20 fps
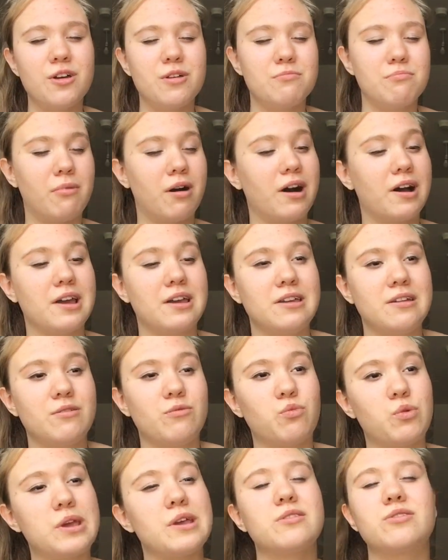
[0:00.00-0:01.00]
my
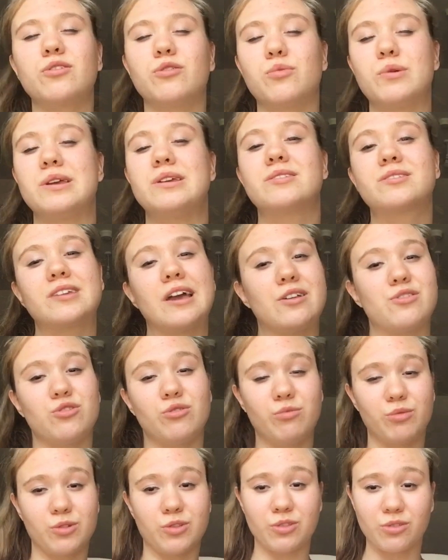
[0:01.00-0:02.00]
week-to-week schedule
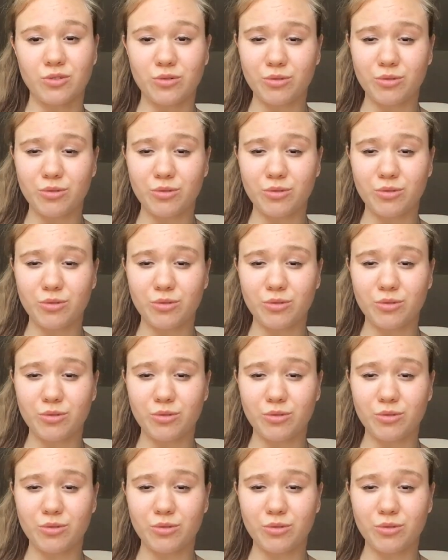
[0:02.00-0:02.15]
wasn't